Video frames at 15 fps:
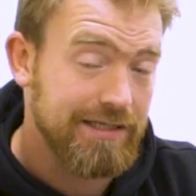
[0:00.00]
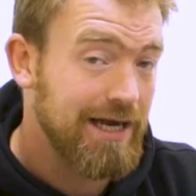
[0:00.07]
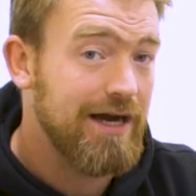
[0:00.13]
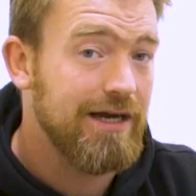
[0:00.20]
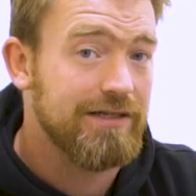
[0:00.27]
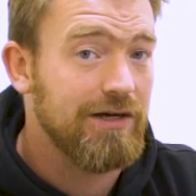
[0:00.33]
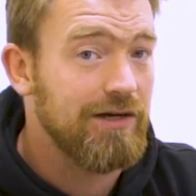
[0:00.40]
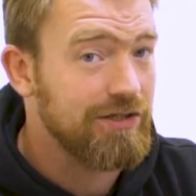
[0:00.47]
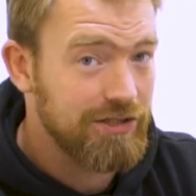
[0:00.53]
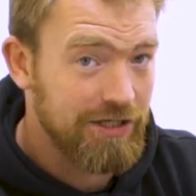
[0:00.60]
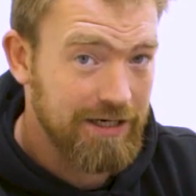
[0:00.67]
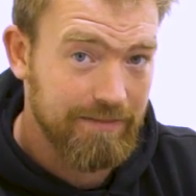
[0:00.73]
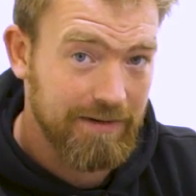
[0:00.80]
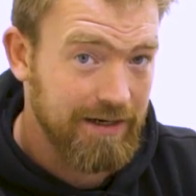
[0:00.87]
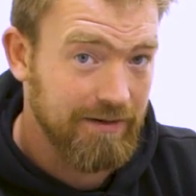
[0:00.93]
tyres aren't
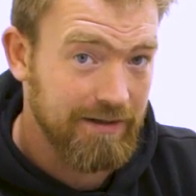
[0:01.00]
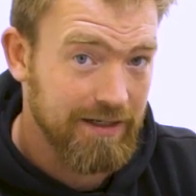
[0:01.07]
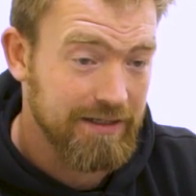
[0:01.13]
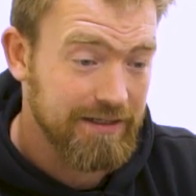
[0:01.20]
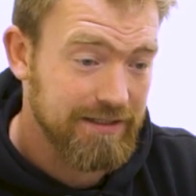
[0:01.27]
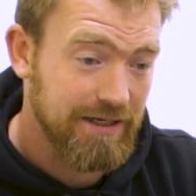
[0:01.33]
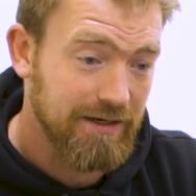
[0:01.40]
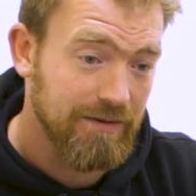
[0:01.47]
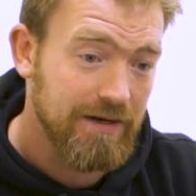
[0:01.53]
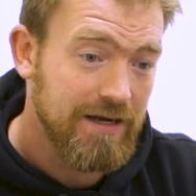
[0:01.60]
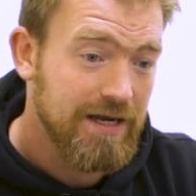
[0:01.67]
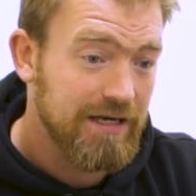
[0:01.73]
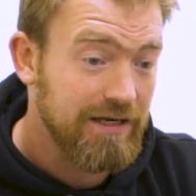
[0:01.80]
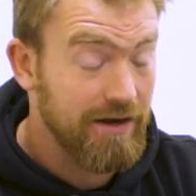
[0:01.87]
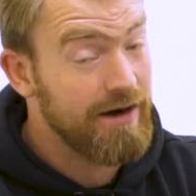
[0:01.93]
cheap nowadays, so
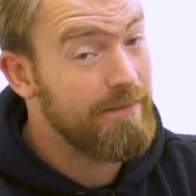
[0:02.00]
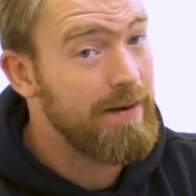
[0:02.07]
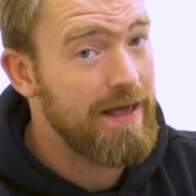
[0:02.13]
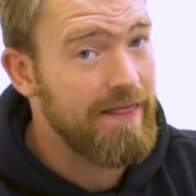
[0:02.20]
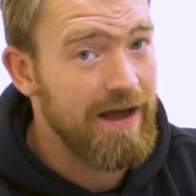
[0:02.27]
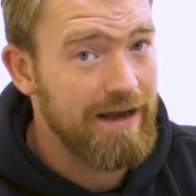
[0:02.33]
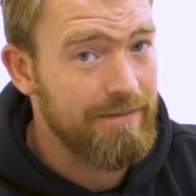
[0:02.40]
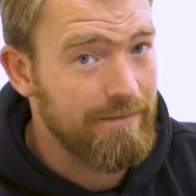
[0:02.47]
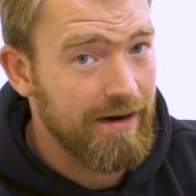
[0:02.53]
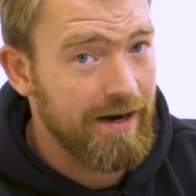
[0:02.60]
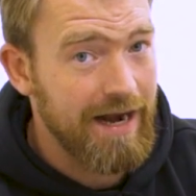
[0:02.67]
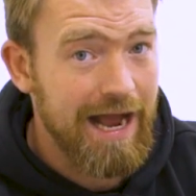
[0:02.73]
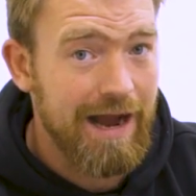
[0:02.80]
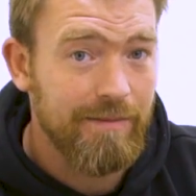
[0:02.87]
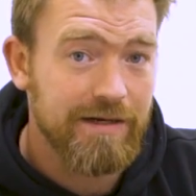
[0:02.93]
you've got to bear that in
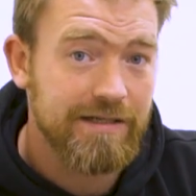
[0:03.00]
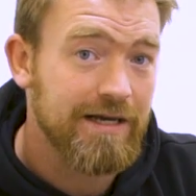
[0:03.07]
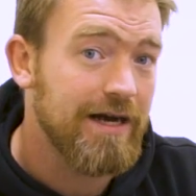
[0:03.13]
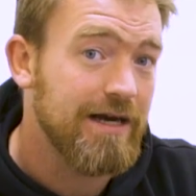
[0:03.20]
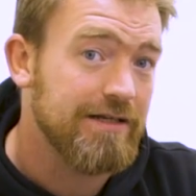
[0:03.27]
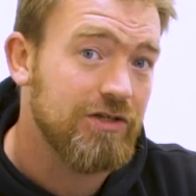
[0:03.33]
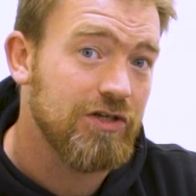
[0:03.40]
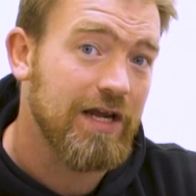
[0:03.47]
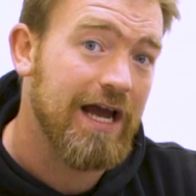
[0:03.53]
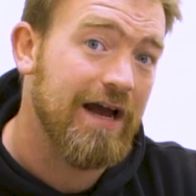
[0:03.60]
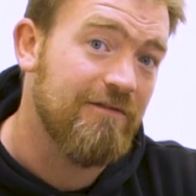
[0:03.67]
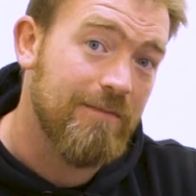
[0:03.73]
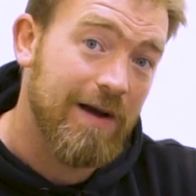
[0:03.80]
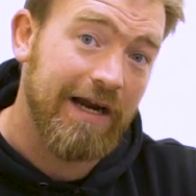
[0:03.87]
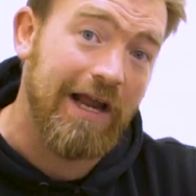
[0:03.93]
mind. How many tyres do you
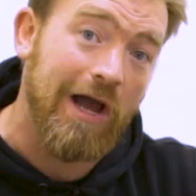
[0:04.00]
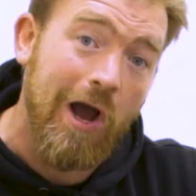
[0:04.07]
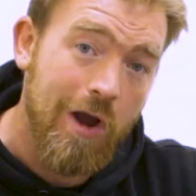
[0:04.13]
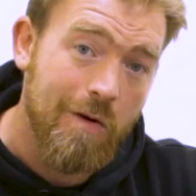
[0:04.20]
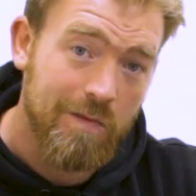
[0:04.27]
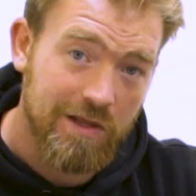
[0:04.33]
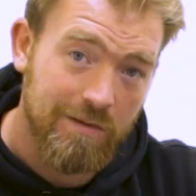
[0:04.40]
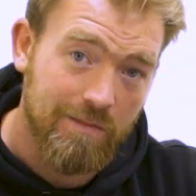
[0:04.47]
have back at home at